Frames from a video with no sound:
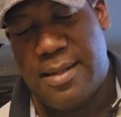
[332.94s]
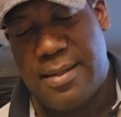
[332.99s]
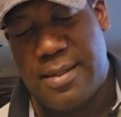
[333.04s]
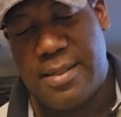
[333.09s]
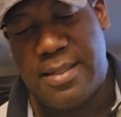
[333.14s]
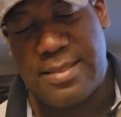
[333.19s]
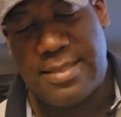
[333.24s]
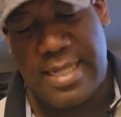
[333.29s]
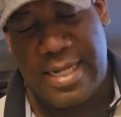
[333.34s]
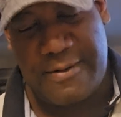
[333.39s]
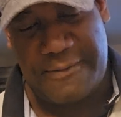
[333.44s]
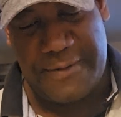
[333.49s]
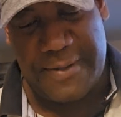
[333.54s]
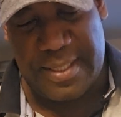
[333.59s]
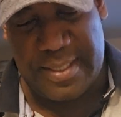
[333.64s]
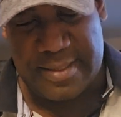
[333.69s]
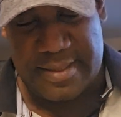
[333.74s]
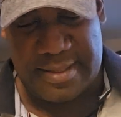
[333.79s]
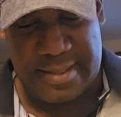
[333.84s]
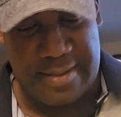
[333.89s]
The design
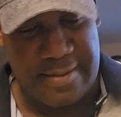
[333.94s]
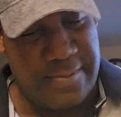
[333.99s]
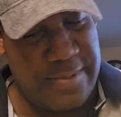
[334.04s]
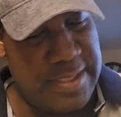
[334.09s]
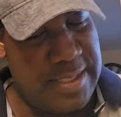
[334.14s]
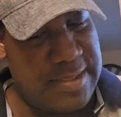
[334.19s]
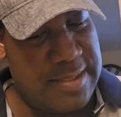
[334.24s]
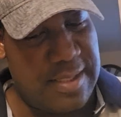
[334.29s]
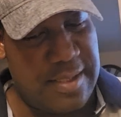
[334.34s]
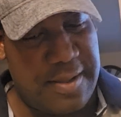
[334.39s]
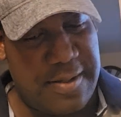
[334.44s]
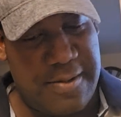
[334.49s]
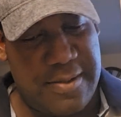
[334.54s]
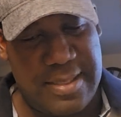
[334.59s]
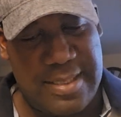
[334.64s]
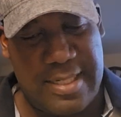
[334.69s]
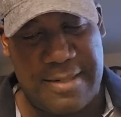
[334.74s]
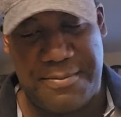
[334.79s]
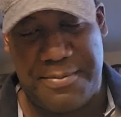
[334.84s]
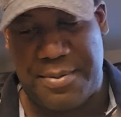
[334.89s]
phase, which is the third
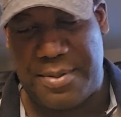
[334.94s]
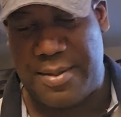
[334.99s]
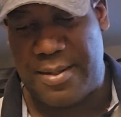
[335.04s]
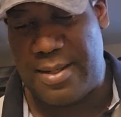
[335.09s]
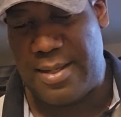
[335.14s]
step.